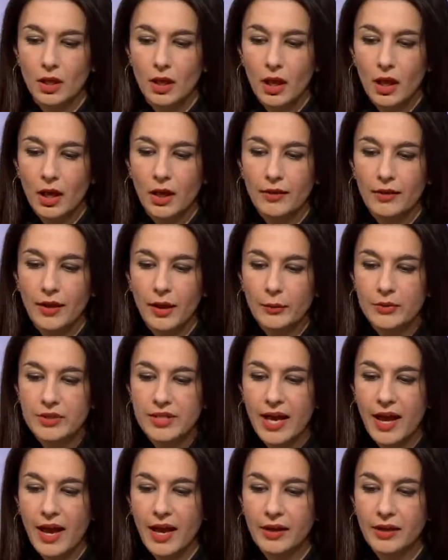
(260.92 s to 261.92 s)
That was
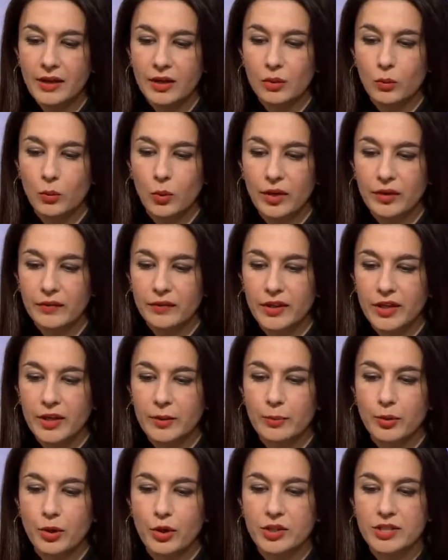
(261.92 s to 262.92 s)
Hannah, one of the
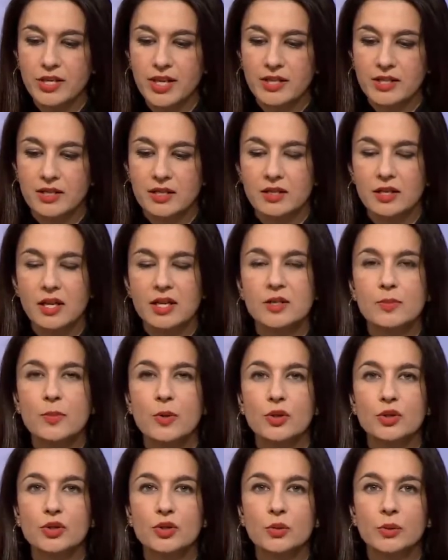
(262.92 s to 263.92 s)
protesters I
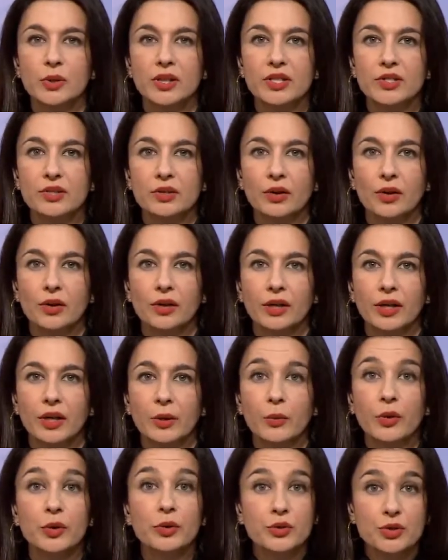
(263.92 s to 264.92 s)
spoke to a little earlier.
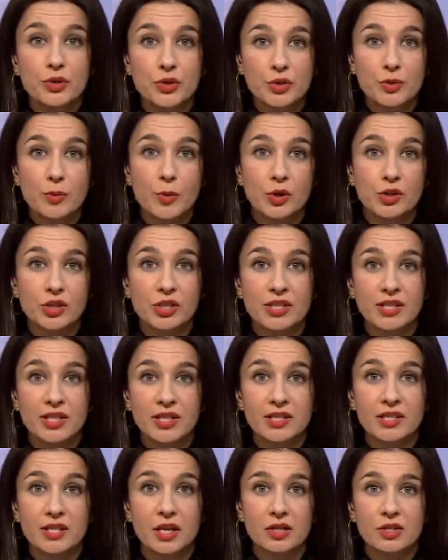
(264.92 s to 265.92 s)
We also spoke to
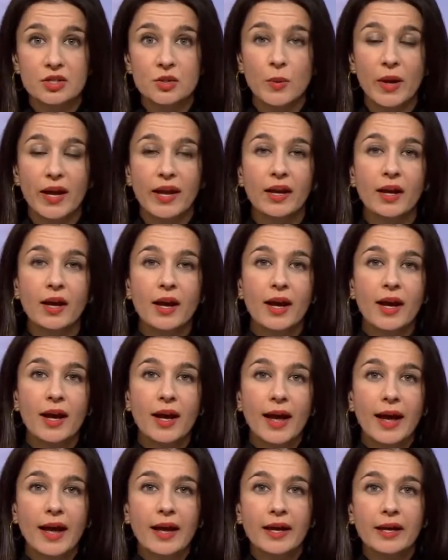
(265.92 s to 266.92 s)
Tin Tao Sway,
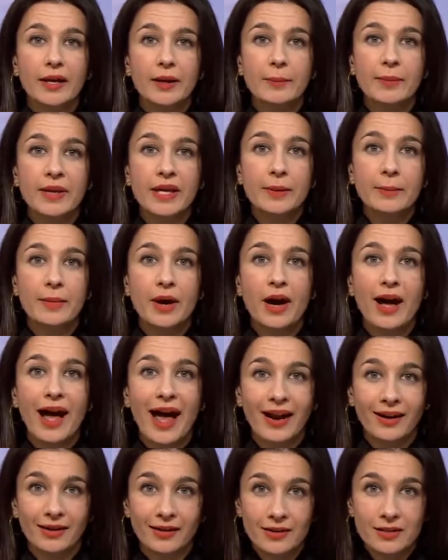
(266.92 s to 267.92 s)
a Myanmar
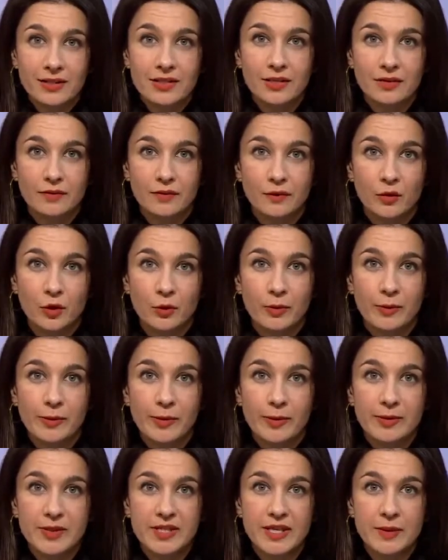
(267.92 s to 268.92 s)
analyst and former
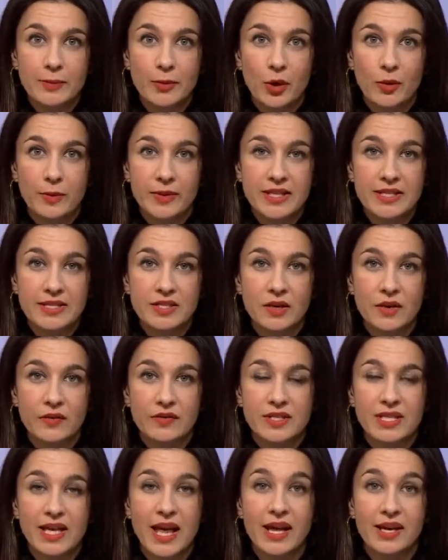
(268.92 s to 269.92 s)
BBC Burmese
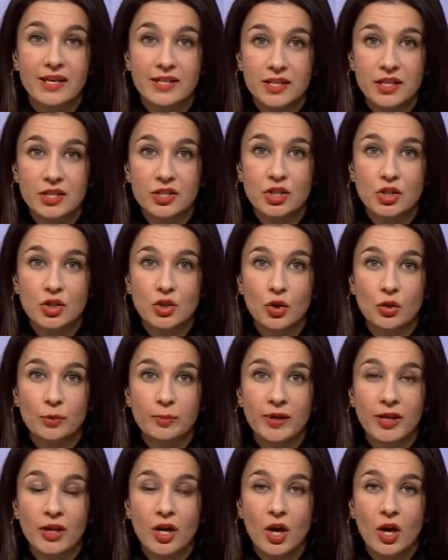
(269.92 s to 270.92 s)
service editor. She told
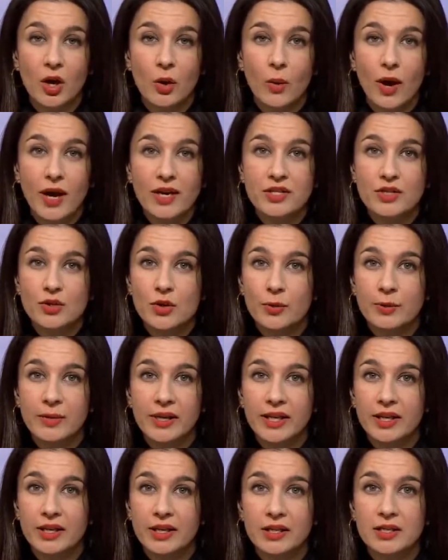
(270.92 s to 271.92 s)
me why so
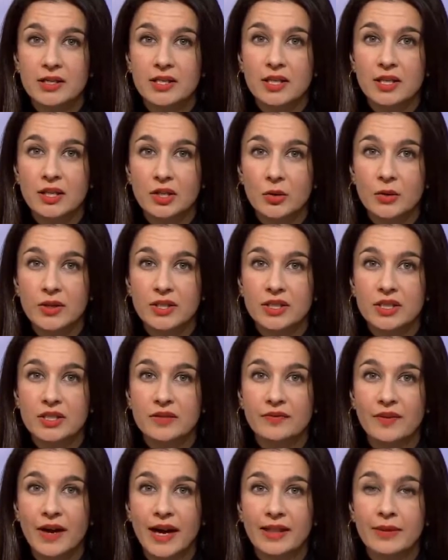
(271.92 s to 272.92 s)
many are continuing to
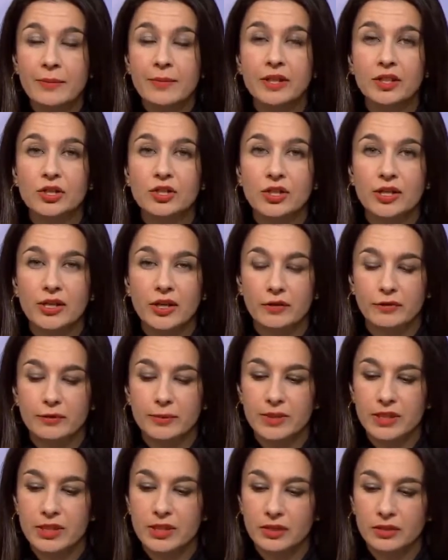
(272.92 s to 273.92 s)
defy the military
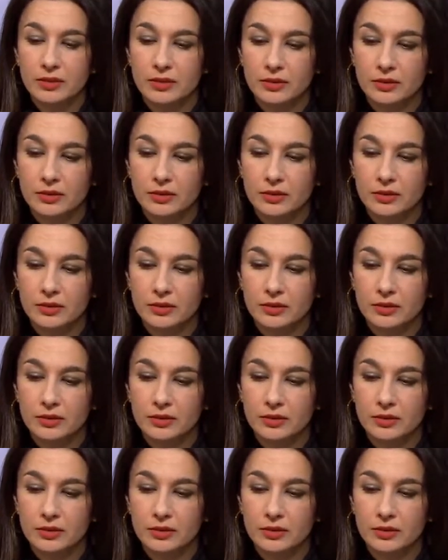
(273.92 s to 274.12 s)
government.